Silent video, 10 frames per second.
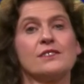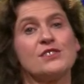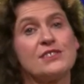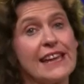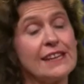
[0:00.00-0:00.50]
The
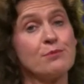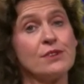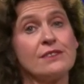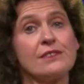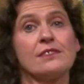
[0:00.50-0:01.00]

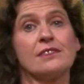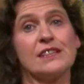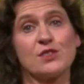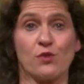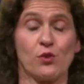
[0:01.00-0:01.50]
statement
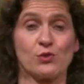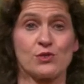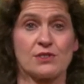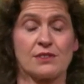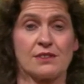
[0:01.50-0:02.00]
is
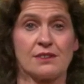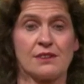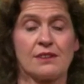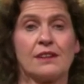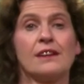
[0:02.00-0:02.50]
false.
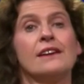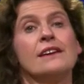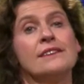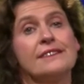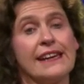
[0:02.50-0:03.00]

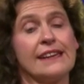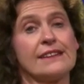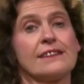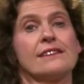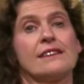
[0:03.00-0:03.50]

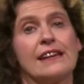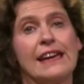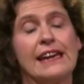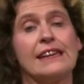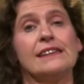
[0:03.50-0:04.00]
Take
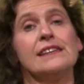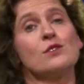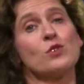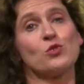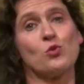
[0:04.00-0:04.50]
A
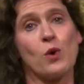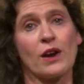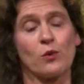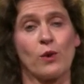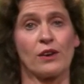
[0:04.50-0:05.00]
equal to
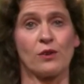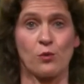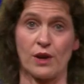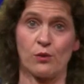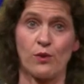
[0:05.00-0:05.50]
one, one,
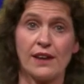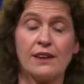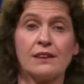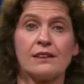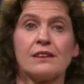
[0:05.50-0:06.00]
one, one,
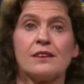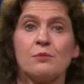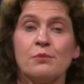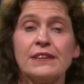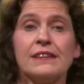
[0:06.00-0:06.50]

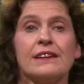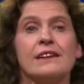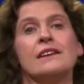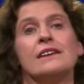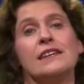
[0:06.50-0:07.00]
B
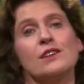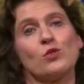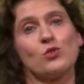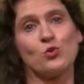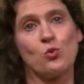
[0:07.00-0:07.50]

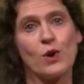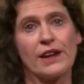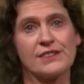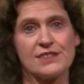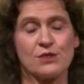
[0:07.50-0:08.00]
equal to
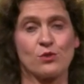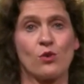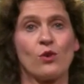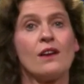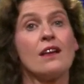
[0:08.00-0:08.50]
one,
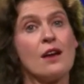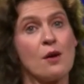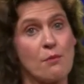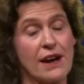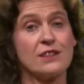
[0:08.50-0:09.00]
zero,
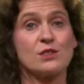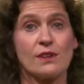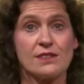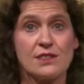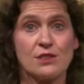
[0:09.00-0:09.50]
minus
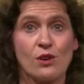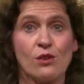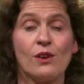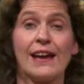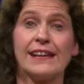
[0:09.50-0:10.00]
one,
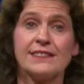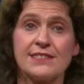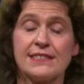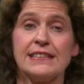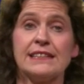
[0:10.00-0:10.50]
zero, and
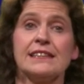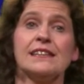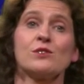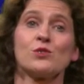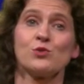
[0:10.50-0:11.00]
C
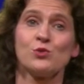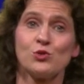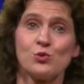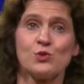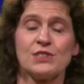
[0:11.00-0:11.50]
equal to
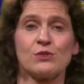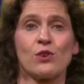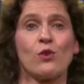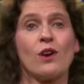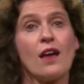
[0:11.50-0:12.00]
two,
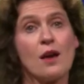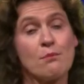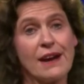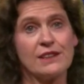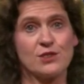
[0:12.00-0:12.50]
zero,
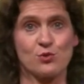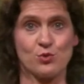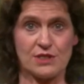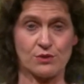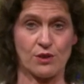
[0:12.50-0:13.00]
minus two,
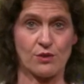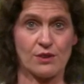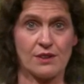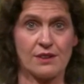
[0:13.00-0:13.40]
zero.